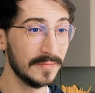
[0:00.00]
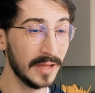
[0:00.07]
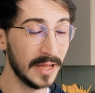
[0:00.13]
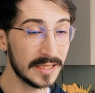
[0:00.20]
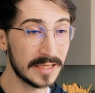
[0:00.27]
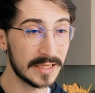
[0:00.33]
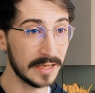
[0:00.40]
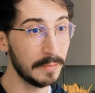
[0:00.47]

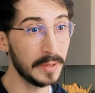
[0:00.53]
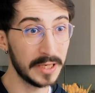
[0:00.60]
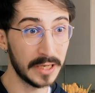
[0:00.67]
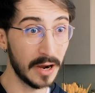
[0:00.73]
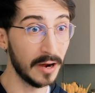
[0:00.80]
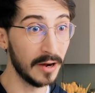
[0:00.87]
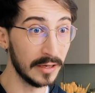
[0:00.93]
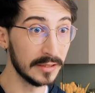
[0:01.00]
it's a bit
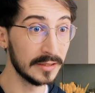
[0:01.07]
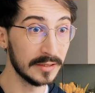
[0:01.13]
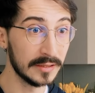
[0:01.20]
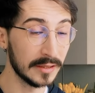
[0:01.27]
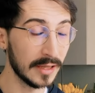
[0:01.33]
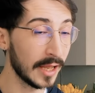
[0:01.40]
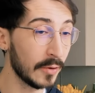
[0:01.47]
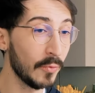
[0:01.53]
hard.
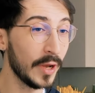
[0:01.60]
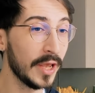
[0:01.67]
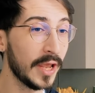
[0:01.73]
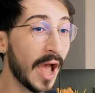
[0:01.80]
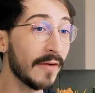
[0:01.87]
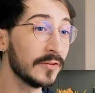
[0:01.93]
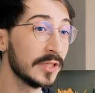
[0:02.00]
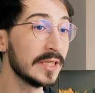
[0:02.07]
Like we
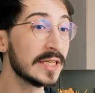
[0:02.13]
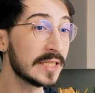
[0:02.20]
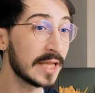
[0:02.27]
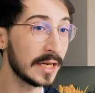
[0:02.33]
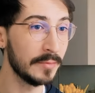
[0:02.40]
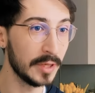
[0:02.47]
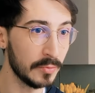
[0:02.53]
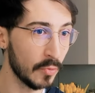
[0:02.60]
have to
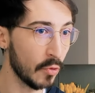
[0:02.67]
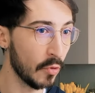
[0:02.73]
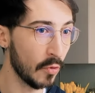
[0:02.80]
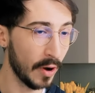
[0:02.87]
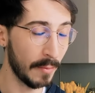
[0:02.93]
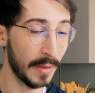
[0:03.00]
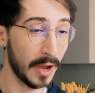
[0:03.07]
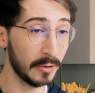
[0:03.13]
understand a bit
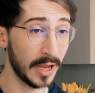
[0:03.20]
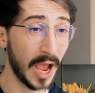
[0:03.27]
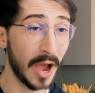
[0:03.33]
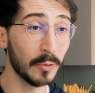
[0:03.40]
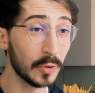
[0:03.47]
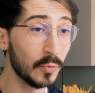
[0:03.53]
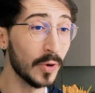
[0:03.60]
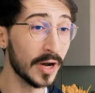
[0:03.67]
more about
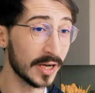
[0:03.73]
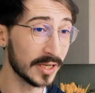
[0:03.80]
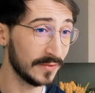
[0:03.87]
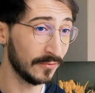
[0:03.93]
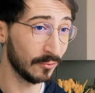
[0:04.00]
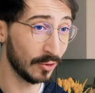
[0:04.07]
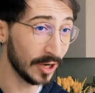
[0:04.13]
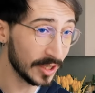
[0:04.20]
how it works
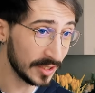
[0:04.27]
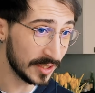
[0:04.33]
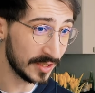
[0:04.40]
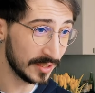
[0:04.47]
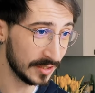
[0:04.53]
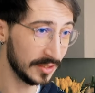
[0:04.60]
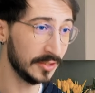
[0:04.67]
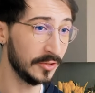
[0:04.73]
for
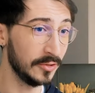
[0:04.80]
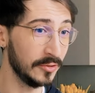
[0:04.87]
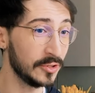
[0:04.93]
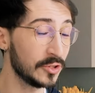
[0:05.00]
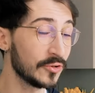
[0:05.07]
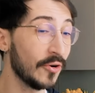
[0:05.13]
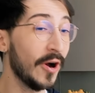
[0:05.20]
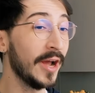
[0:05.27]
us to
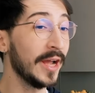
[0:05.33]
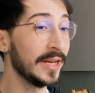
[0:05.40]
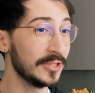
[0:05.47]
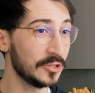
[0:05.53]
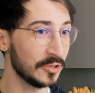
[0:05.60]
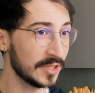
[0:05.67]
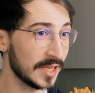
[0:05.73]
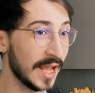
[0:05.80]
try
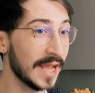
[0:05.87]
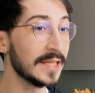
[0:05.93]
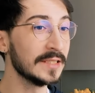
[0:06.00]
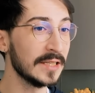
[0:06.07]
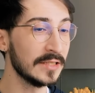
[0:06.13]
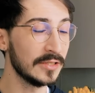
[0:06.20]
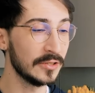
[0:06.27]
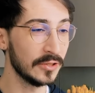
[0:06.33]
and translate
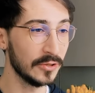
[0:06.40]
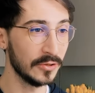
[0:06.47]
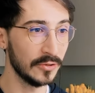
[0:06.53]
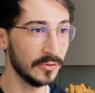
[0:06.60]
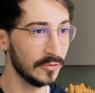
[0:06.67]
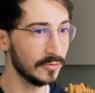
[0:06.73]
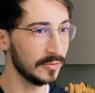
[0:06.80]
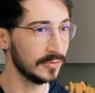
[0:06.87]
it
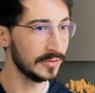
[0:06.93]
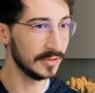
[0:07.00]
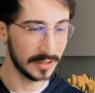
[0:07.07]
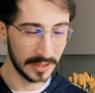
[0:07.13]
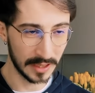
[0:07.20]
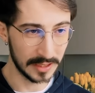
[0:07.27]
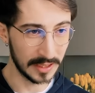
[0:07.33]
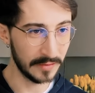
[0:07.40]
into
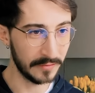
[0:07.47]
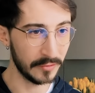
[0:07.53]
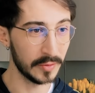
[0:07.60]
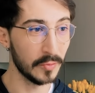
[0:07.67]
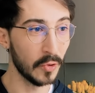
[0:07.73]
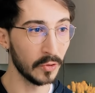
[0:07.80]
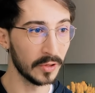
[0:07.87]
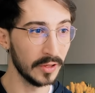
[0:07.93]
a
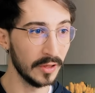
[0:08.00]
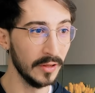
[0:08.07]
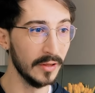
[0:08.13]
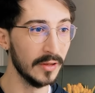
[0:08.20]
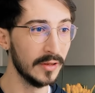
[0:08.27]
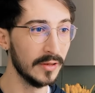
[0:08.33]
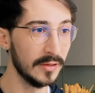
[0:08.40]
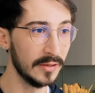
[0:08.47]
different
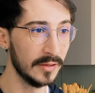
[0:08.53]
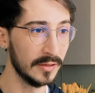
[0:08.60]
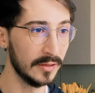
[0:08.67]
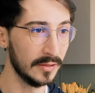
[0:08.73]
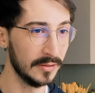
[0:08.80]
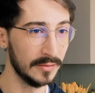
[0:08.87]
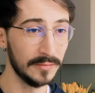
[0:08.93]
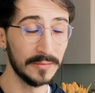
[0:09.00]
model
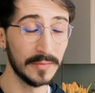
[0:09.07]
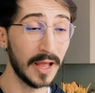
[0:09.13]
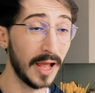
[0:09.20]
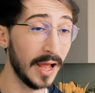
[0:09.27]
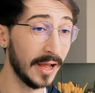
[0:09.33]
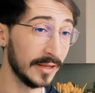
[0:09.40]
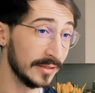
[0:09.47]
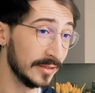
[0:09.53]

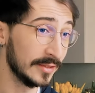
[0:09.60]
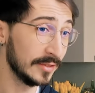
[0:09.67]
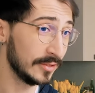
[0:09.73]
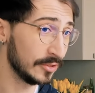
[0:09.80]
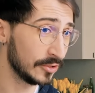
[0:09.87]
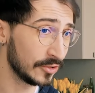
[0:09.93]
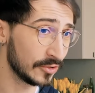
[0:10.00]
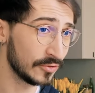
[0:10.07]
and
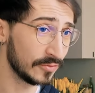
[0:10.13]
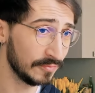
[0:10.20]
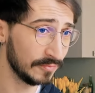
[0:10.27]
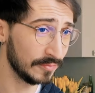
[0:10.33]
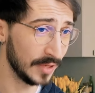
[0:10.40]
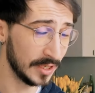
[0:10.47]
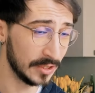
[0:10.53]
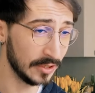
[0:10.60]

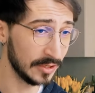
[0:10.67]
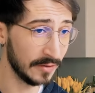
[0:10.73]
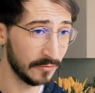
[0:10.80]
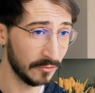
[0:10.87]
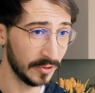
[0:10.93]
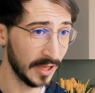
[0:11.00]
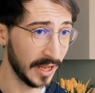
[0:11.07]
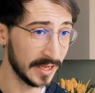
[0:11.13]
into
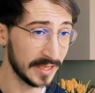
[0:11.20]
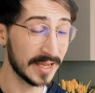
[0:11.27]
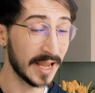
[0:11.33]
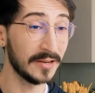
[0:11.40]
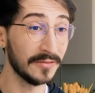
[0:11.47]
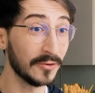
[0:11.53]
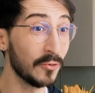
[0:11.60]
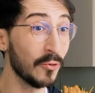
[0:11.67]
different like
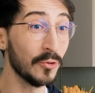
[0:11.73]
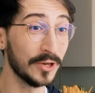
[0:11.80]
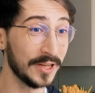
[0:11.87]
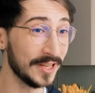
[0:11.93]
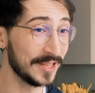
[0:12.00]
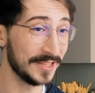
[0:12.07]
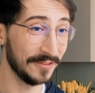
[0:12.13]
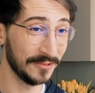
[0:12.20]
set of
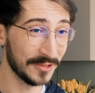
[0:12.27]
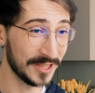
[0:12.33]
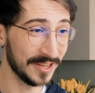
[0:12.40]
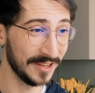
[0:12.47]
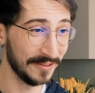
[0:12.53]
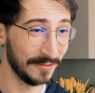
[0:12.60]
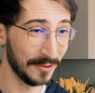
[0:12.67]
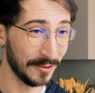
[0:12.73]
coordinates, if you
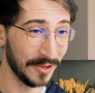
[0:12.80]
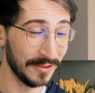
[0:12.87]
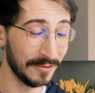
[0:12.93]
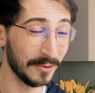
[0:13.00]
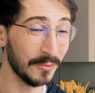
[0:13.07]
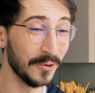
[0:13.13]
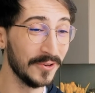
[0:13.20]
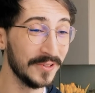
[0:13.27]
if you
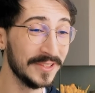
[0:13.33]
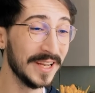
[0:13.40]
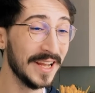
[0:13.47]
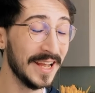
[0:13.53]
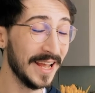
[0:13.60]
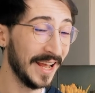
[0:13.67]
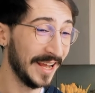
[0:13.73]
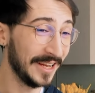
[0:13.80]
if you want,
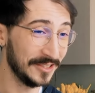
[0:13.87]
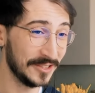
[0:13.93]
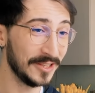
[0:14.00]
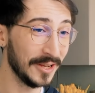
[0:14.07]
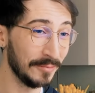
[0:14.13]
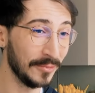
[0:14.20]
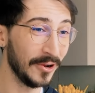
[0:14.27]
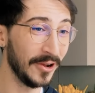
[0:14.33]

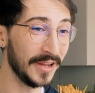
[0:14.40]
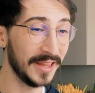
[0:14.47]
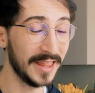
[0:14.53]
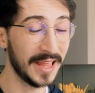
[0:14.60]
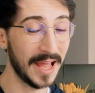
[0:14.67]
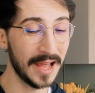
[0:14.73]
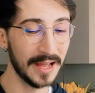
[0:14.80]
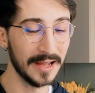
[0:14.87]
and apply it
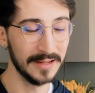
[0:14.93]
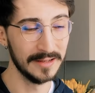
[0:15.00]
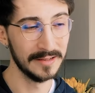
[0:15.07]
there.